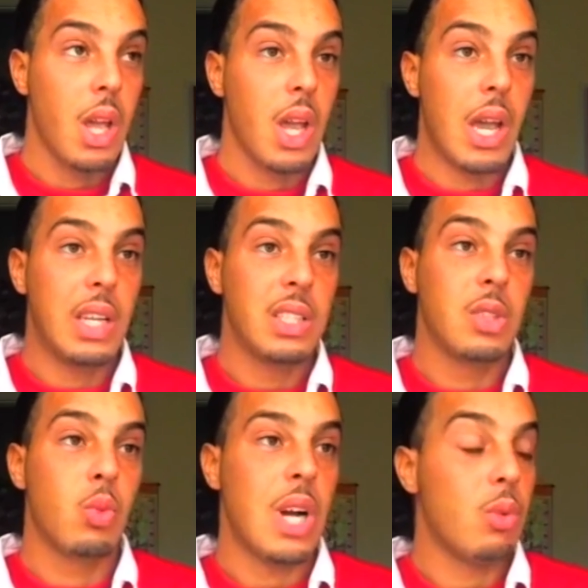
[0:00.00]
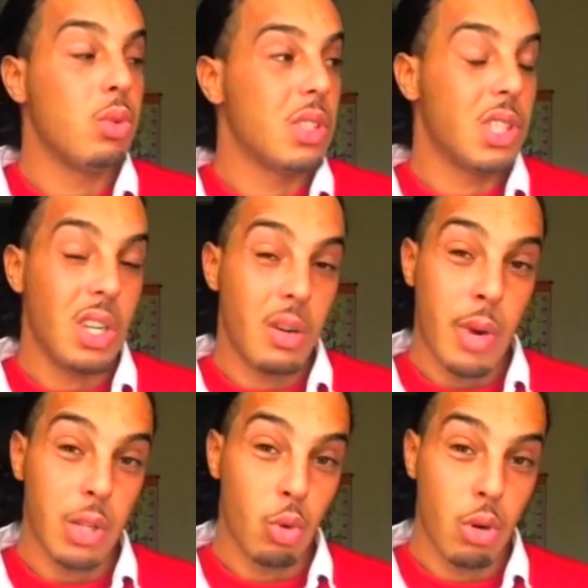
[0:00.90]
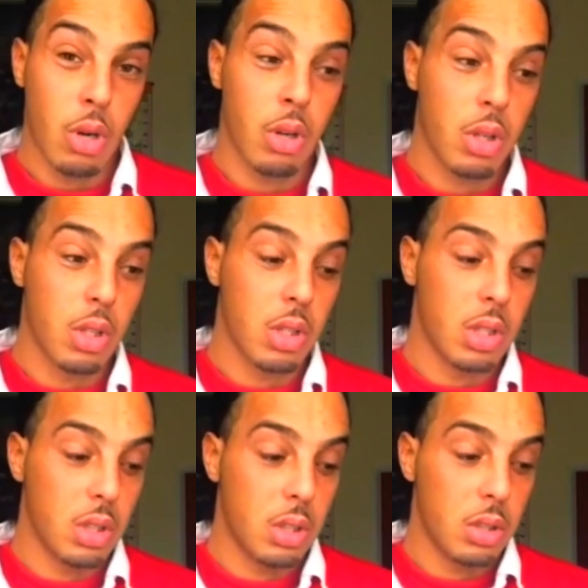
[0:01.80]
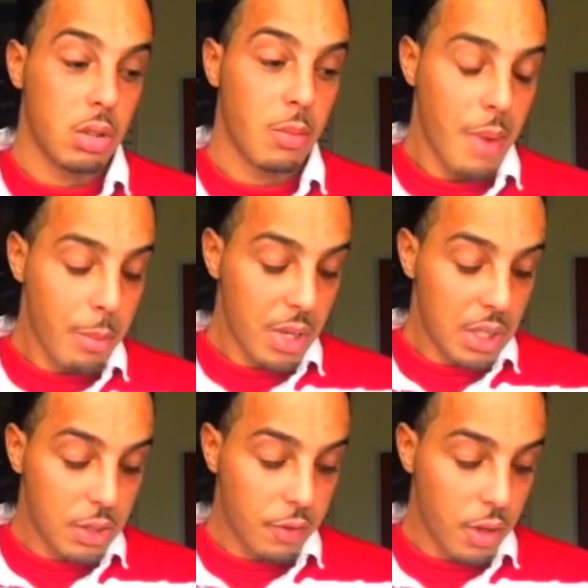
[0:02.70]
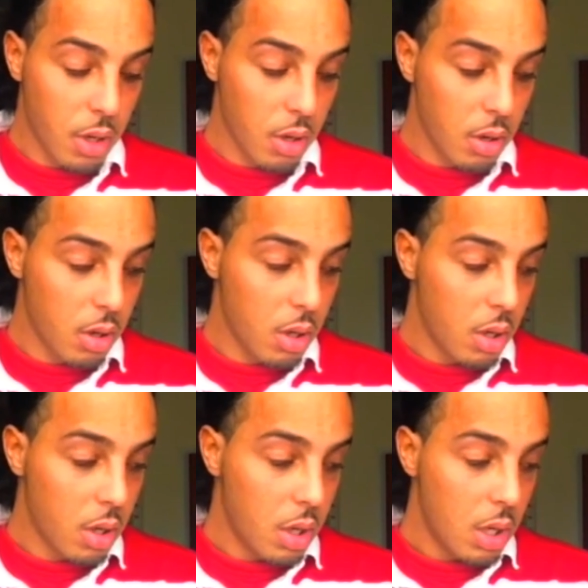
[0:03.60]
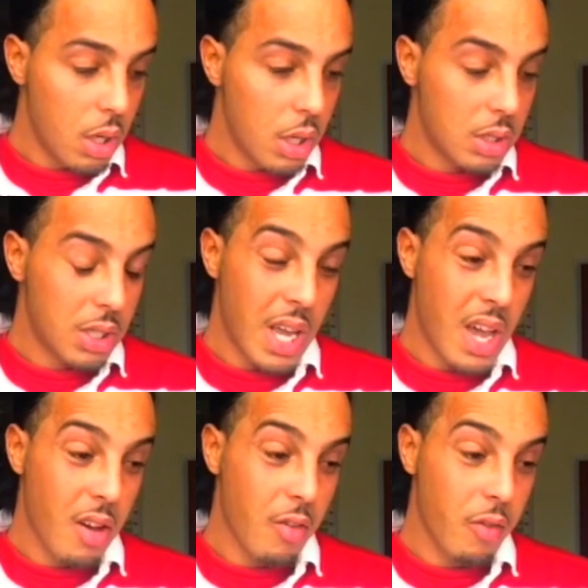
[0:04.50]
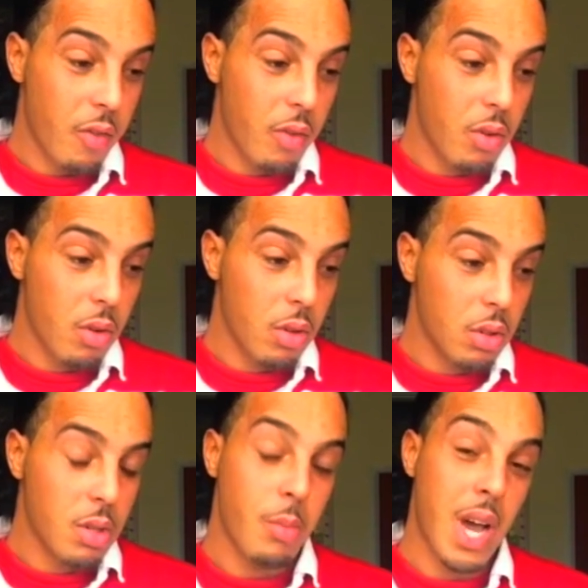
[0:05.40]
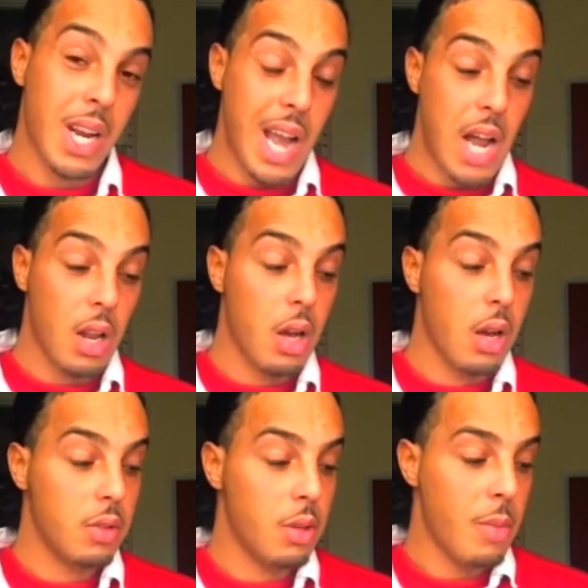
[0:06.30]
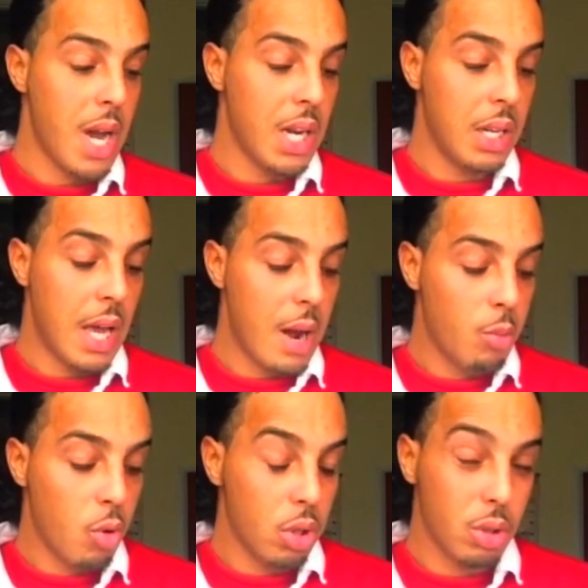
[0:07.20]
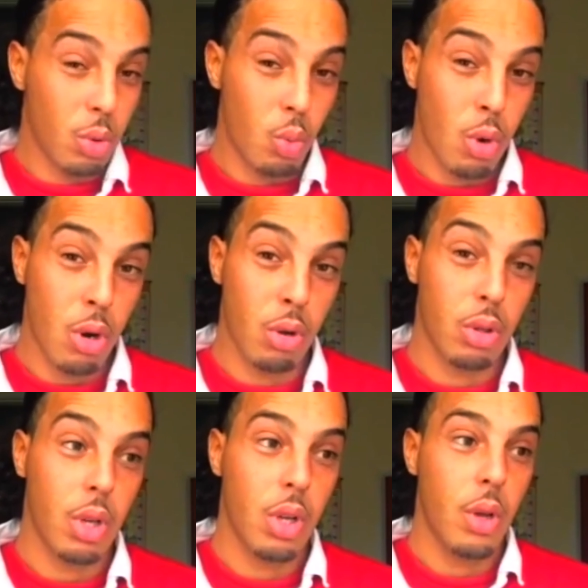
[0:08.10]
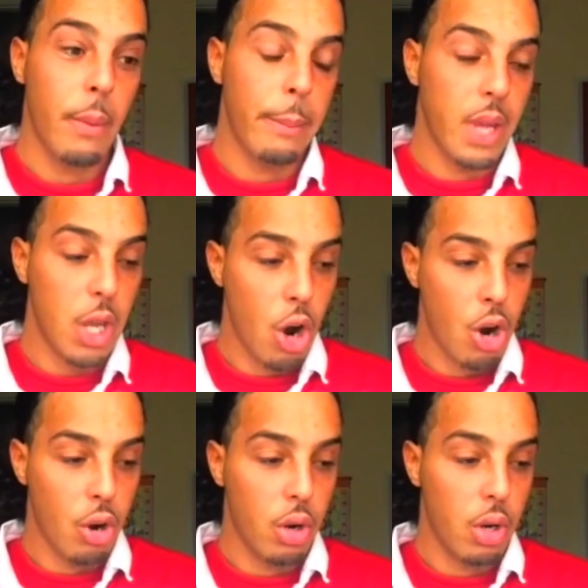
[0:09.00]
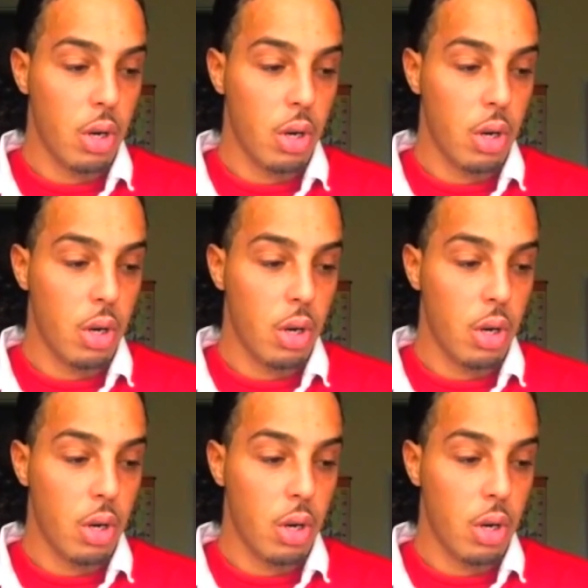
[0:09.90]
And this is what I would say to my daughter, because my biggest fear is to have somebody I love, somebody that I brought into the world, be hurt.